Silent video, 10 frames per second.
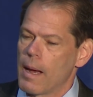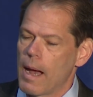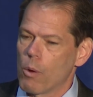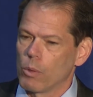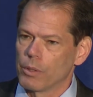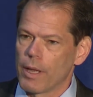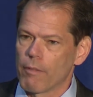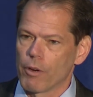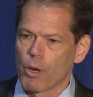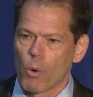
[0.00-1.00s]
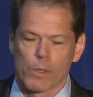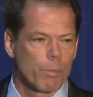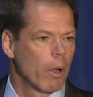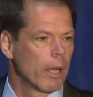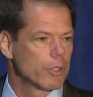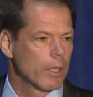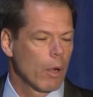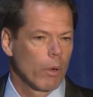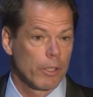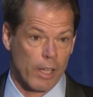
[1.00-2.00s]
I will never know as much and I,
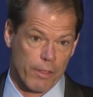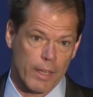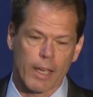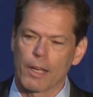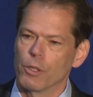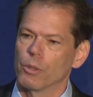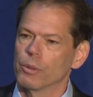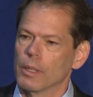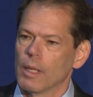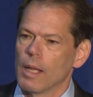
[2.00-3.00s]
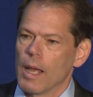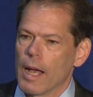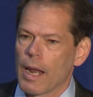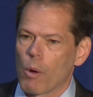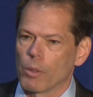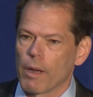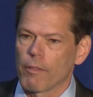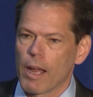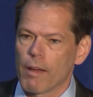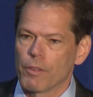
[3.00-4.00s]
as I think I do and I will
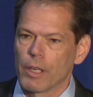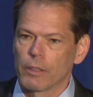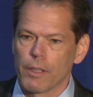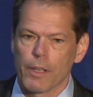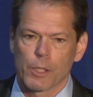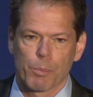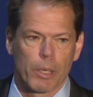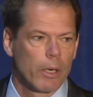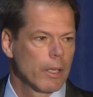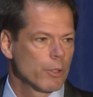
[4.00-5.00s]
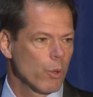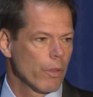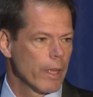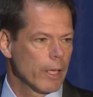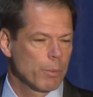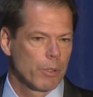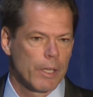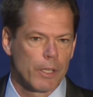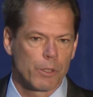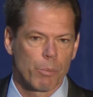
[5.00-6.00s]
never have nearly the experience or the
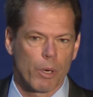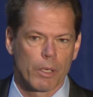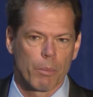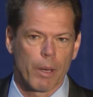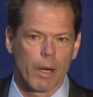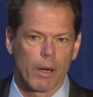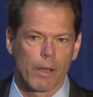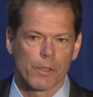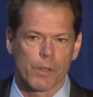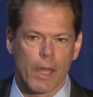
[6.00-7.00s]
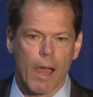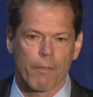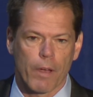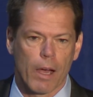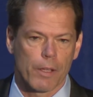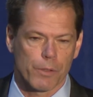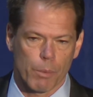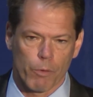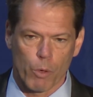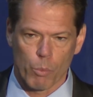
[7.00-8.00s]
expertise to bring to bear as the Afghans,
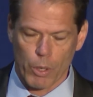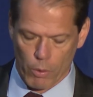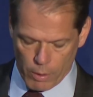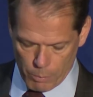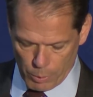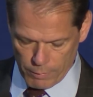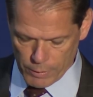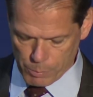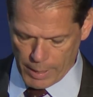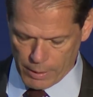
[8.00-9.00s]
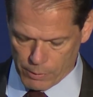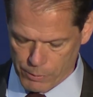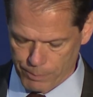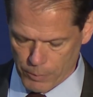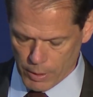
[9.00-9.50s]
some of whom we heard on previous panels.